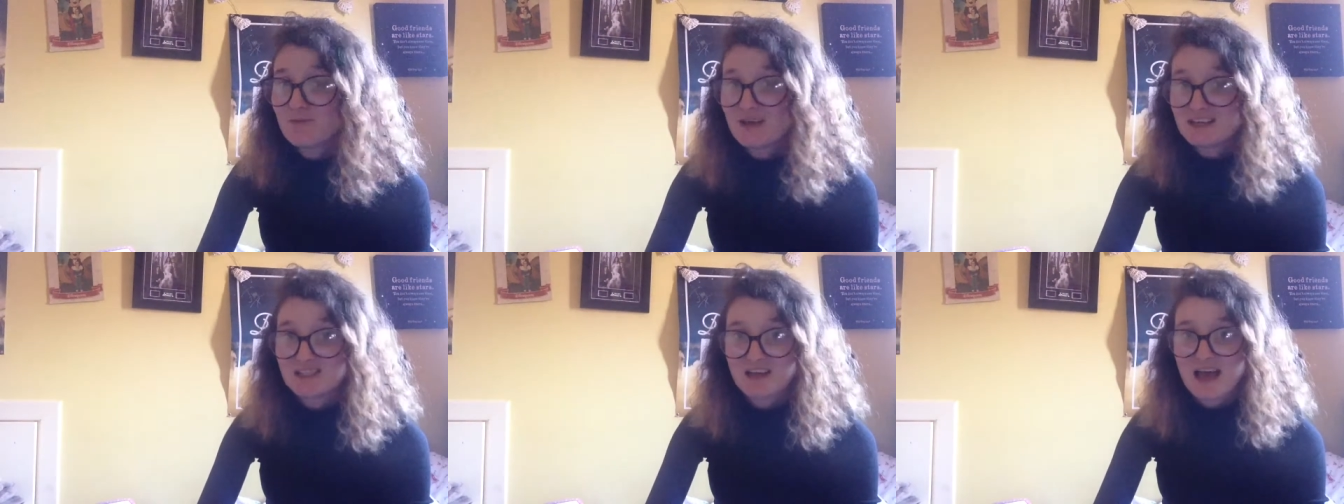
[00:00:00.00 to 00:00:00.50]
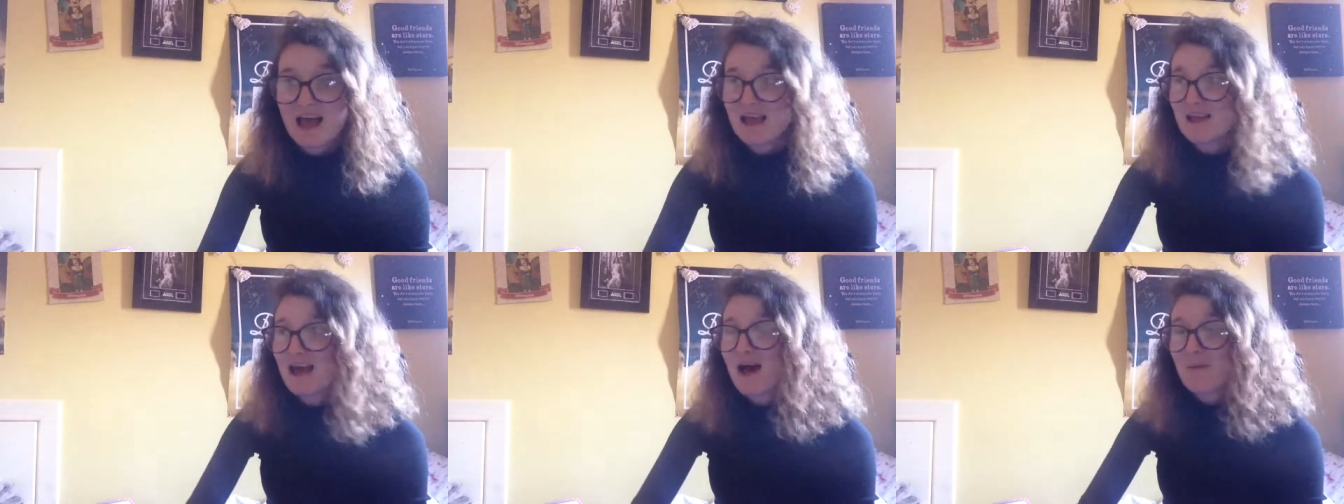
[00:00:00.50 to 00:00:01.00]
which
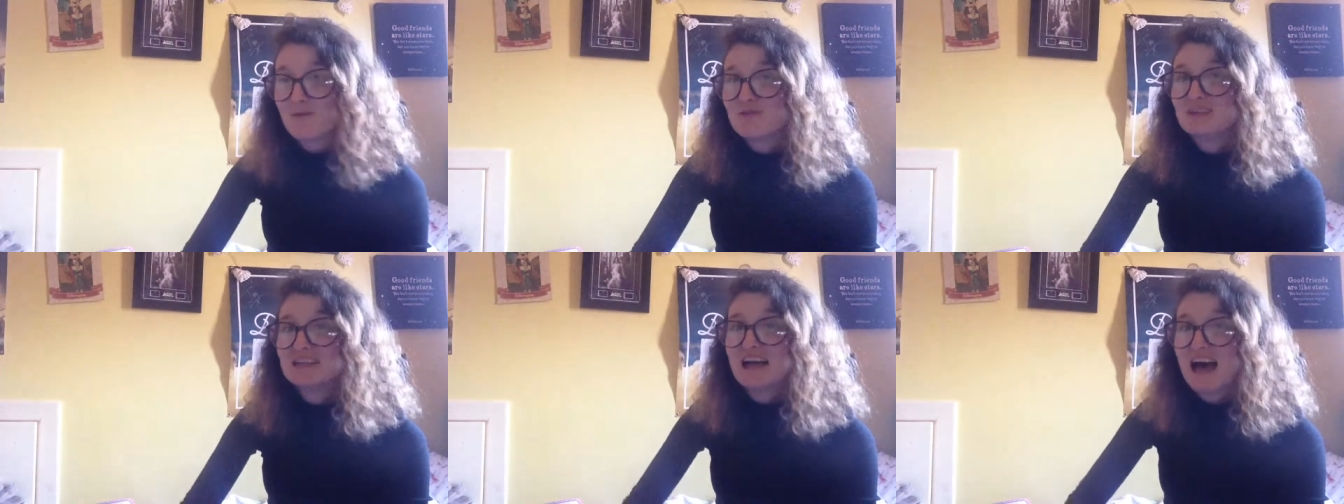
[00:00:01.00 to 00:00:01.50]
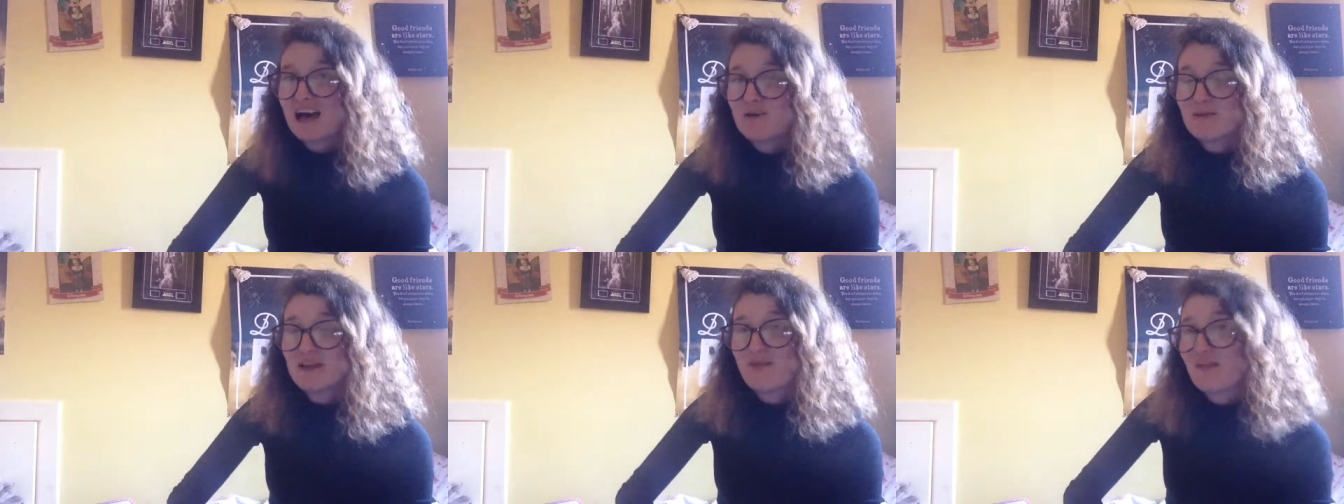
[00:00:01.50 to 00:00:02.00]
I uploaded a
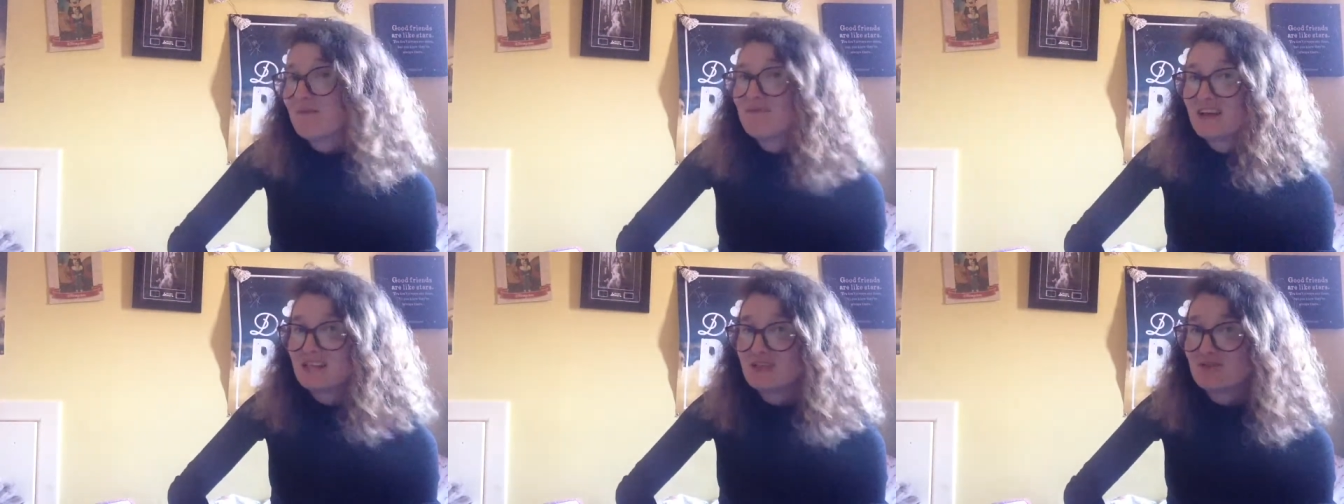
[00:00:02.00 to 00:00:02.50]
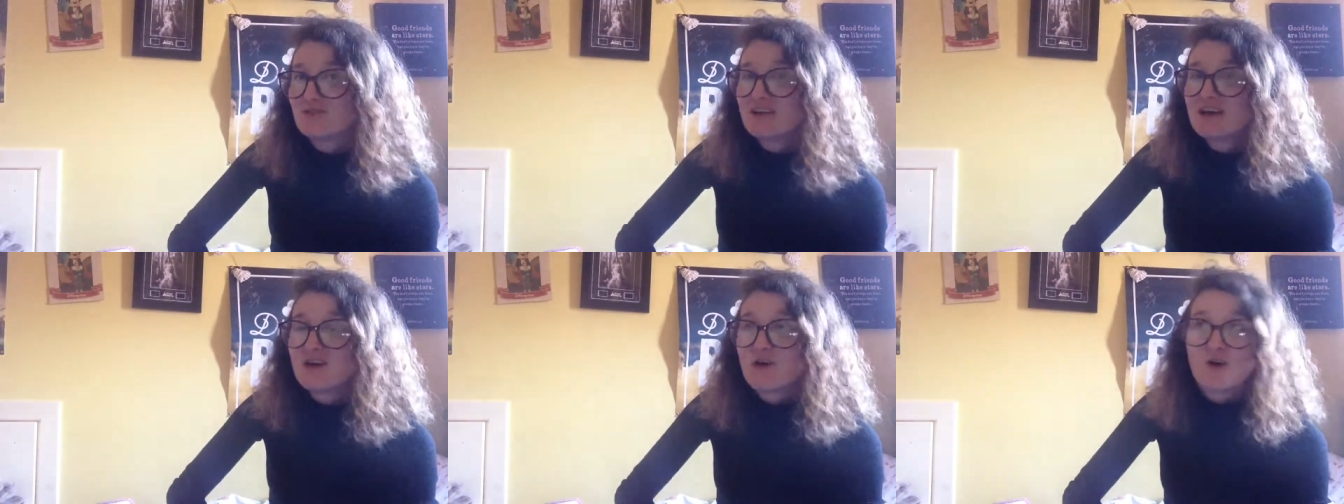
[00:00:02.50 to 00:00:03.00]
Halloween themed video
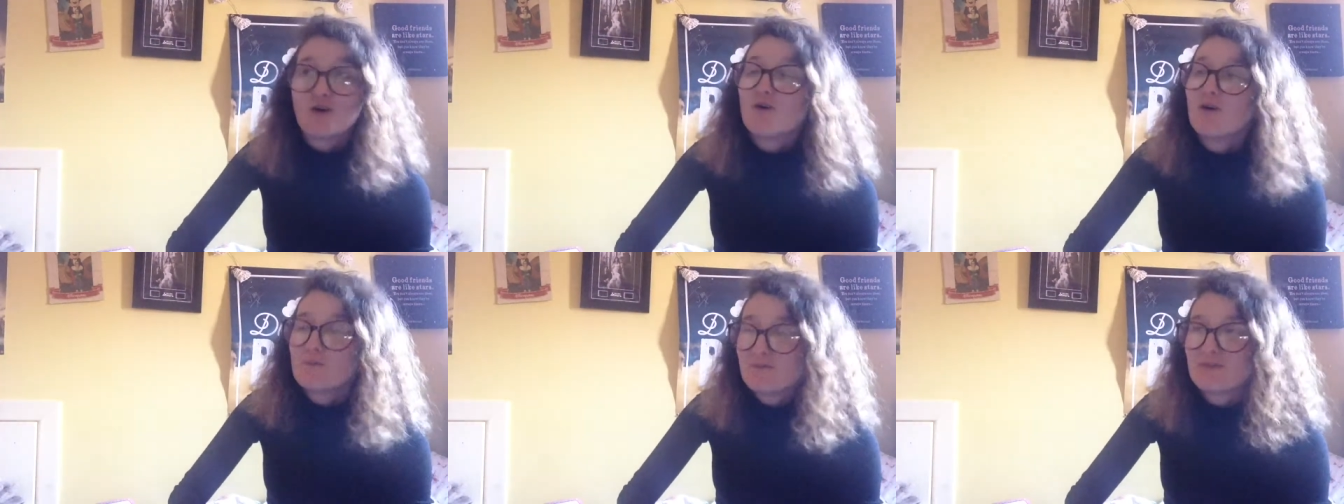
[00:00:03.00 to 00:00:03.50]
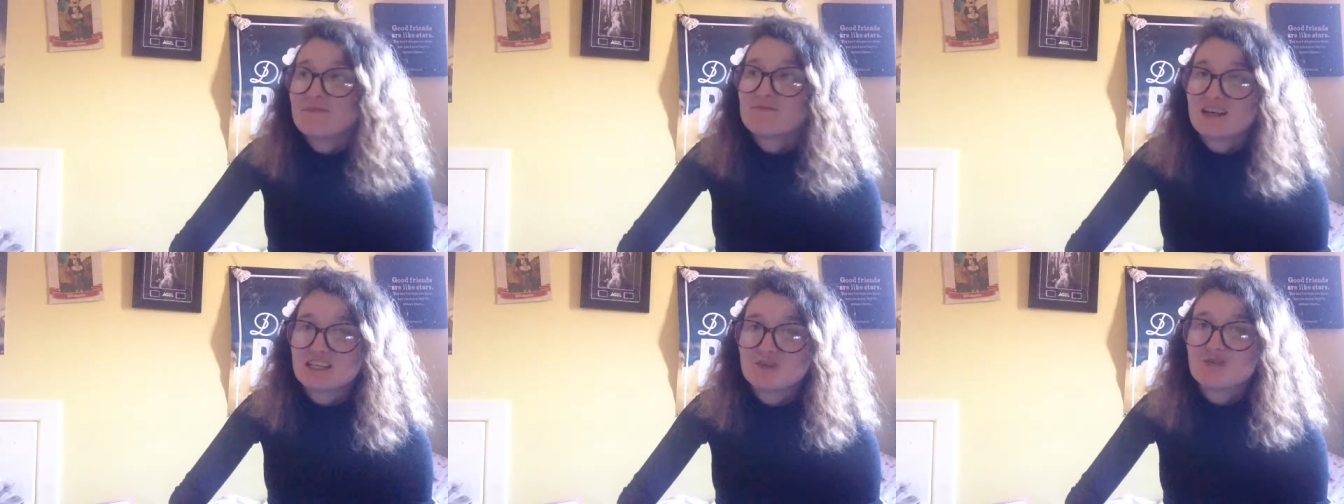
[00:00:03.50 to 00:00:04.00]
or autumn themed
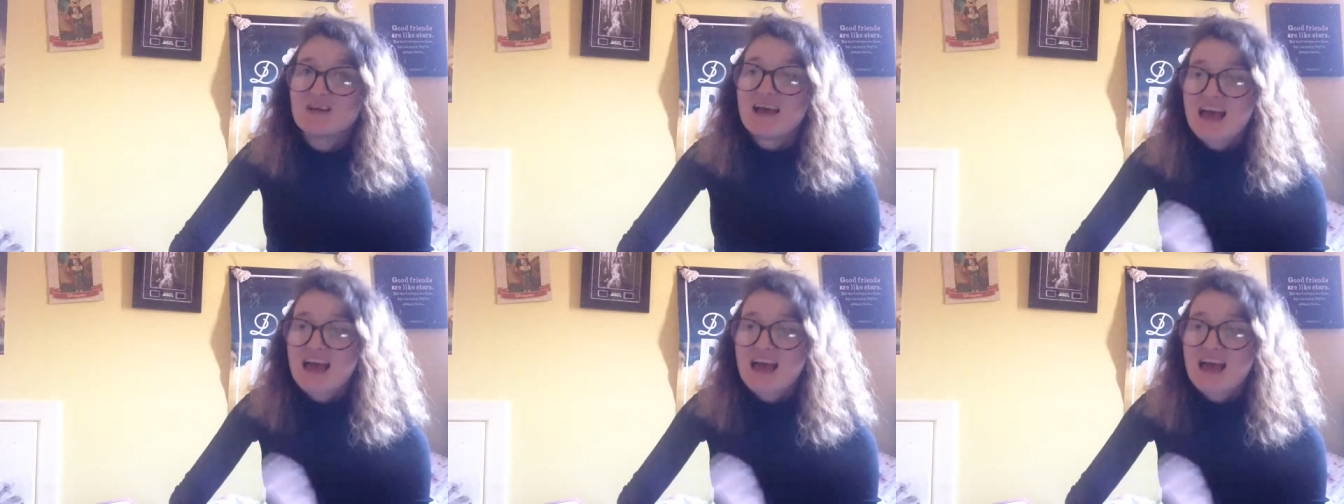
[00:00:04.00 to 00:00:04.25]
video